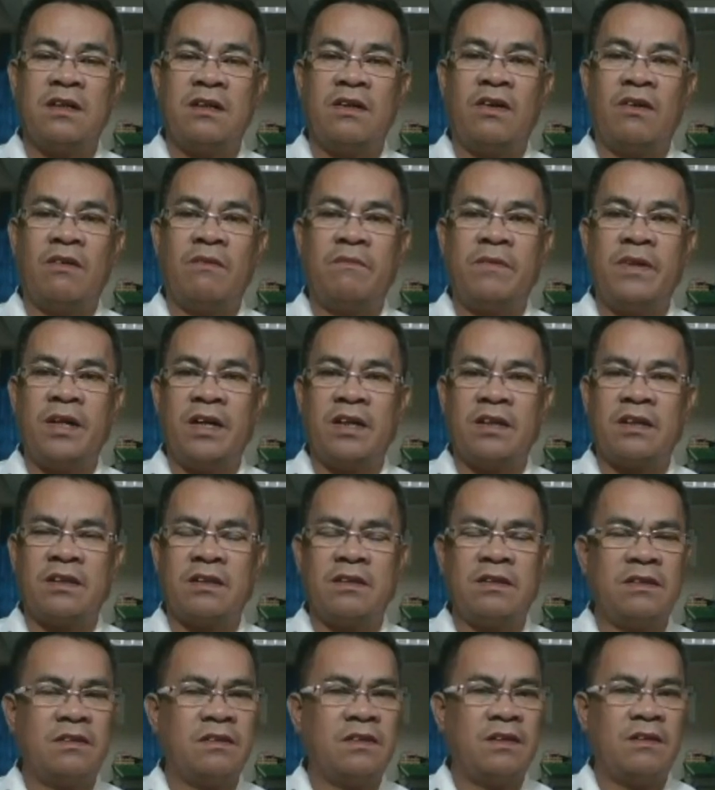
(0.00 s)
of that
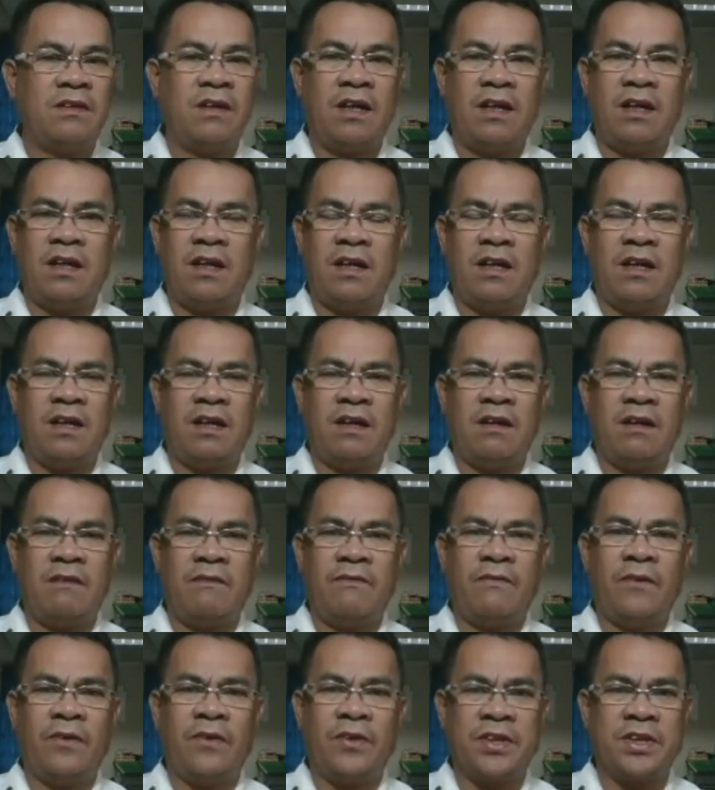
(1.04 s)

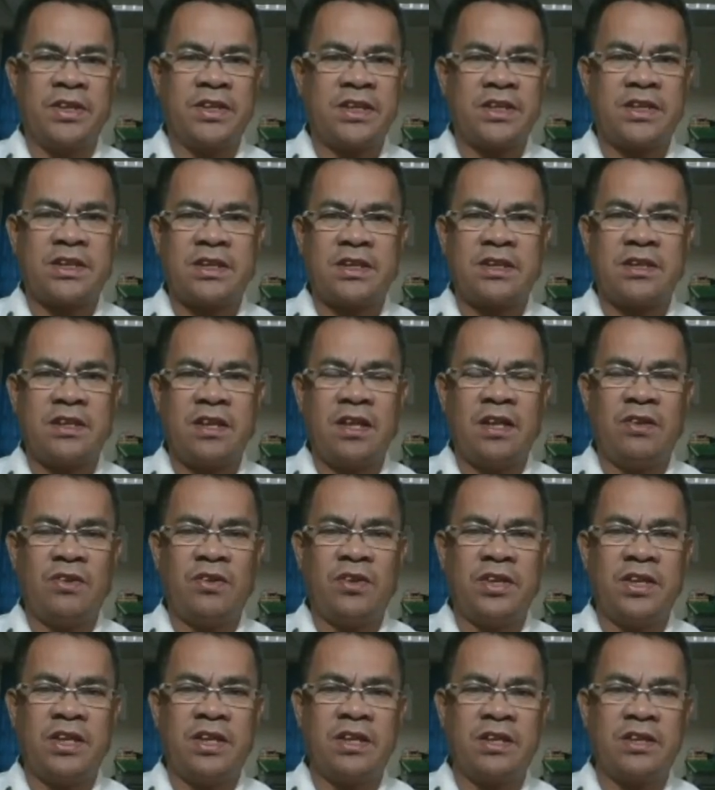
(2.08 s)
force in
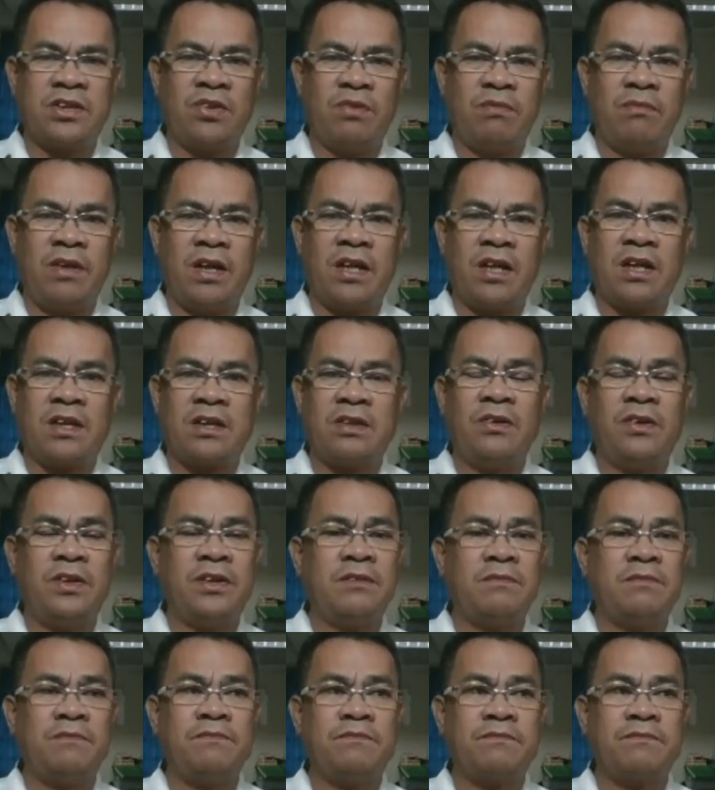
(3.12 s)
order to make a turn.